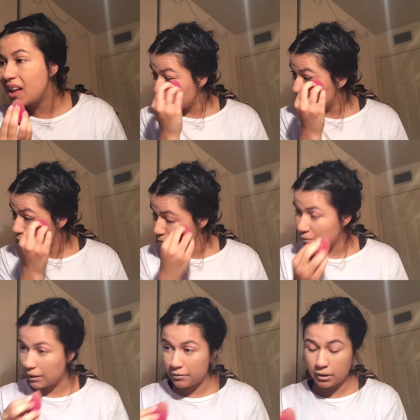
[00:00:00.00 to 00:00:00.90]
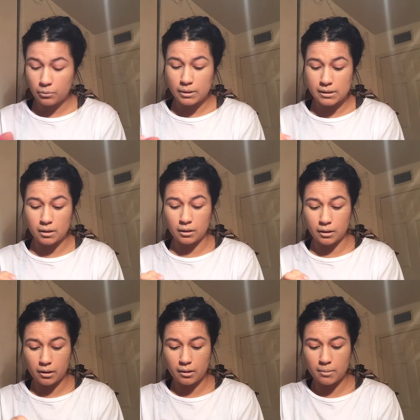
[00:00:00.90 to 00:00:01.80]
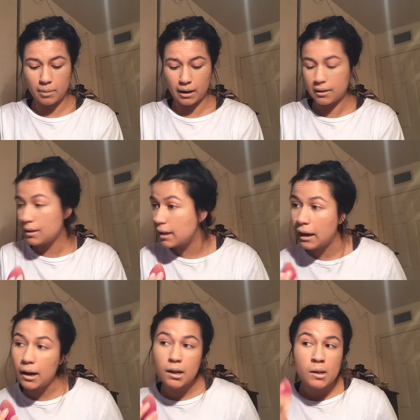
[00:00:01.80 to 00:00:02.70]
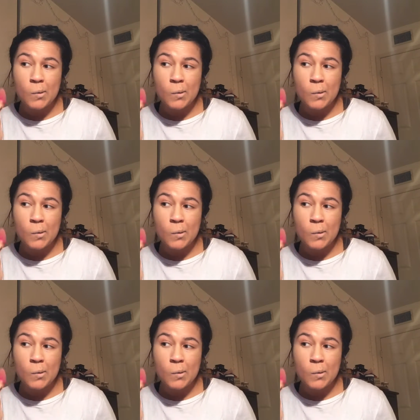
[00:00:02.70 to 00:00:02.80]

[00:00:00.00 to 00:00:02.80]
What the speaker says: This definitely was the look back in the day,